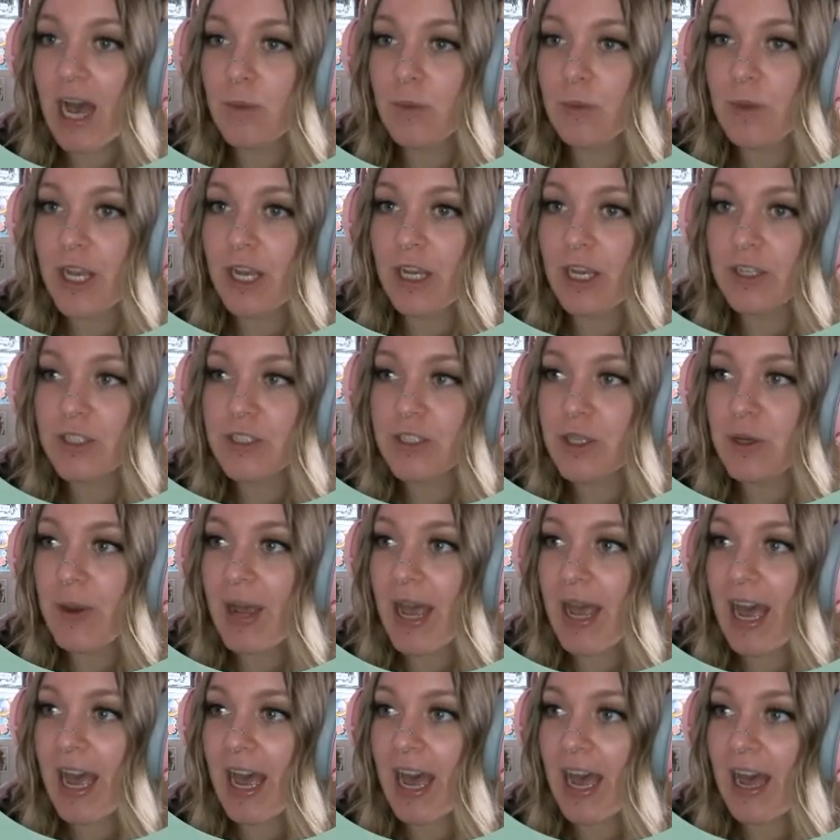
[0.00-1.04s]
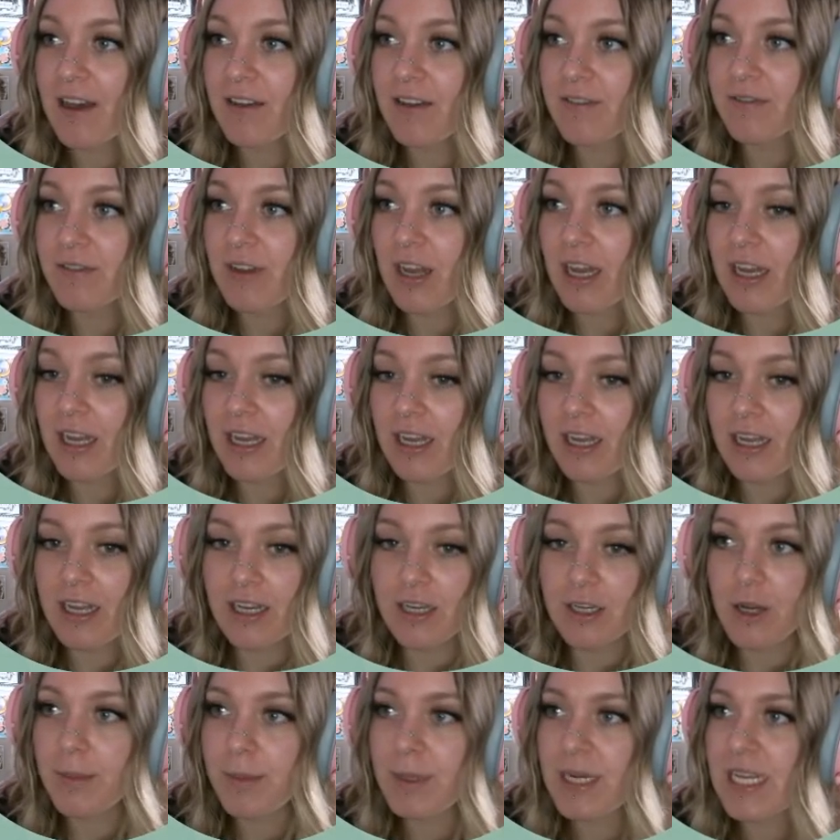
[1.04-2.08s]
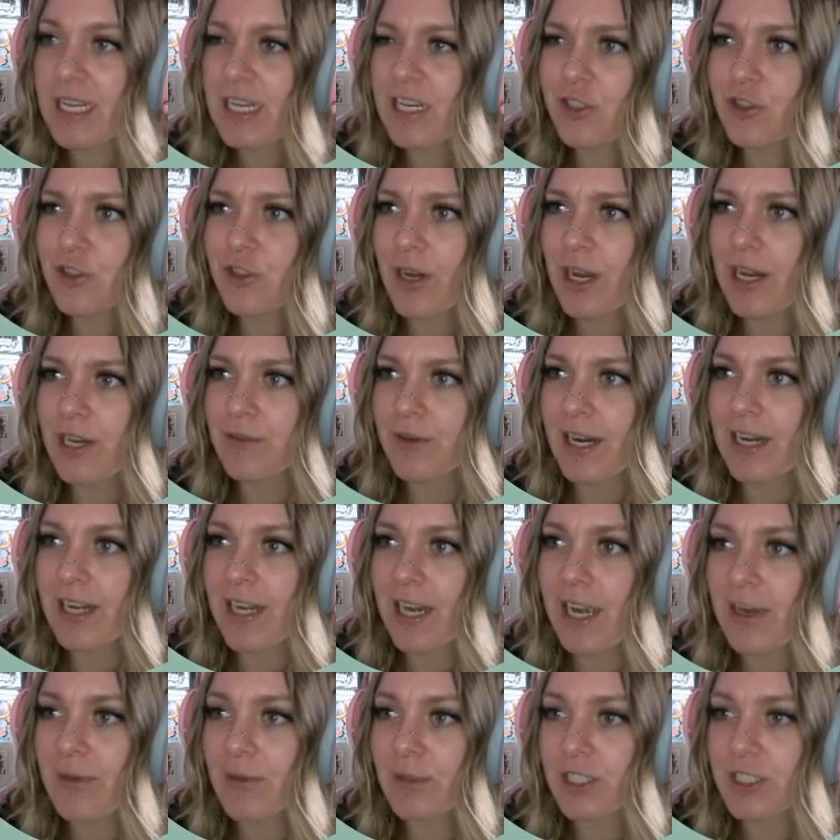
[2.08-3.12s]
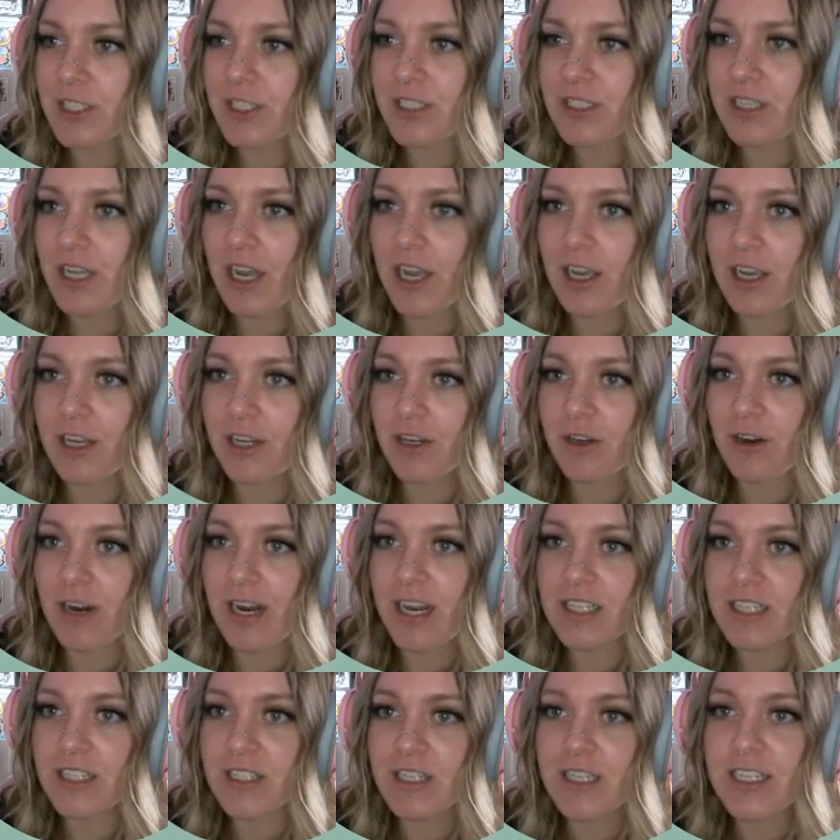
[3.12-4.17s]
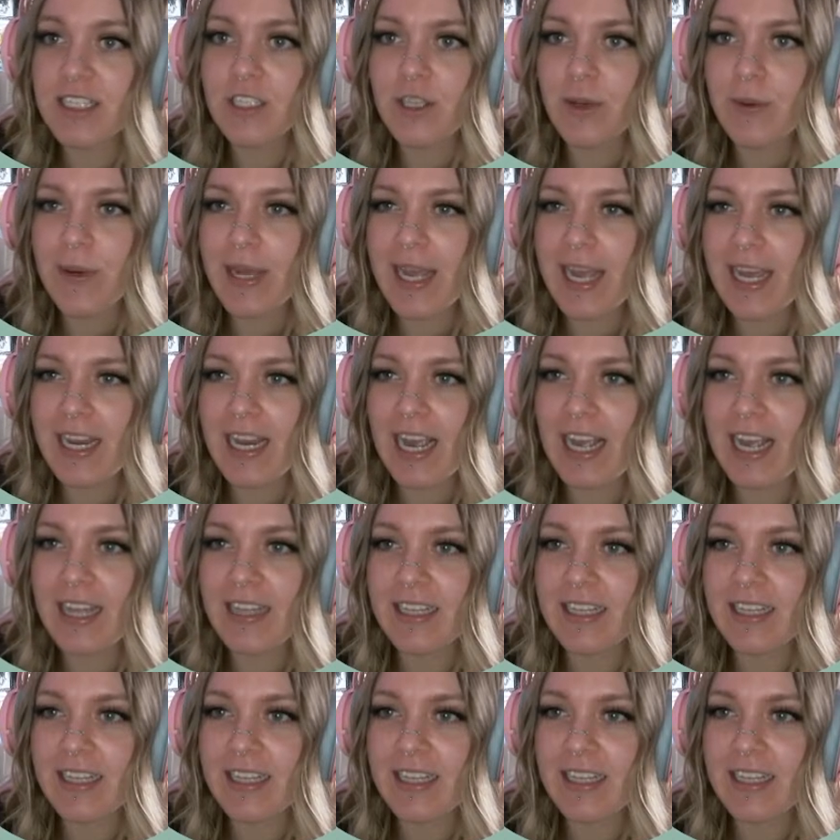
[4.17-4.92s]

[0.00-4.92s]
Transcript: We also have nobody getting trained right now, which is not great. So let's go ahead.